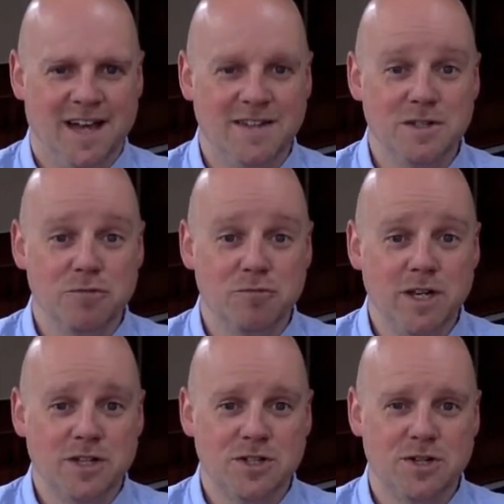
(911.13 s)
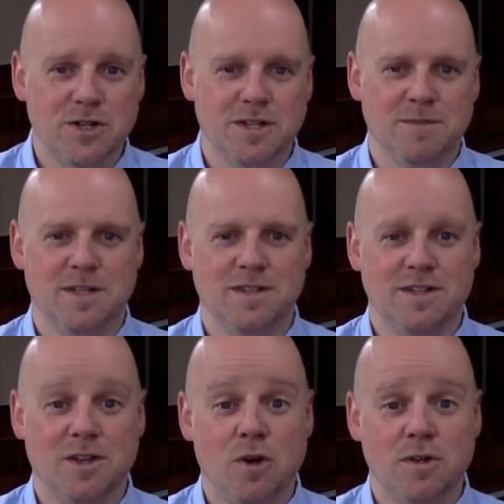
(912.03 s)
and to reassure them
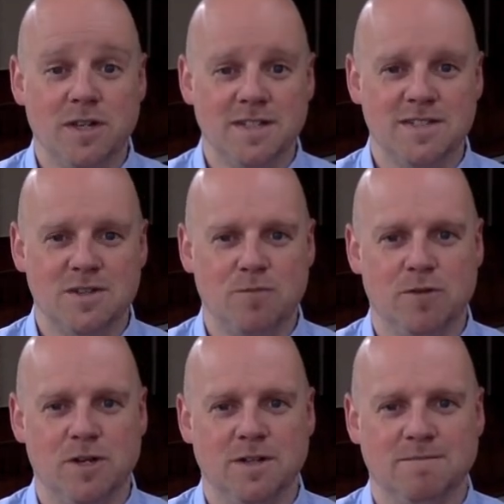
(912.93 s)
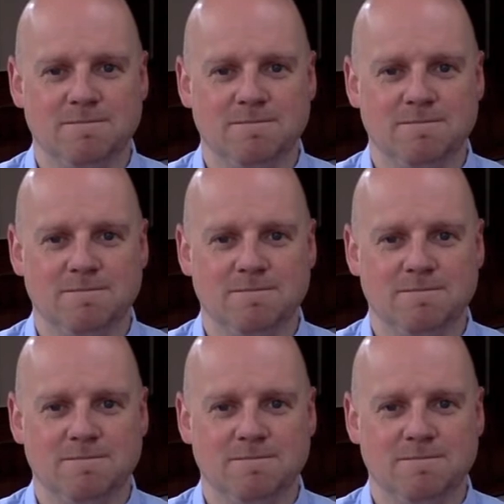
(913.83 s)
that God is sovereign.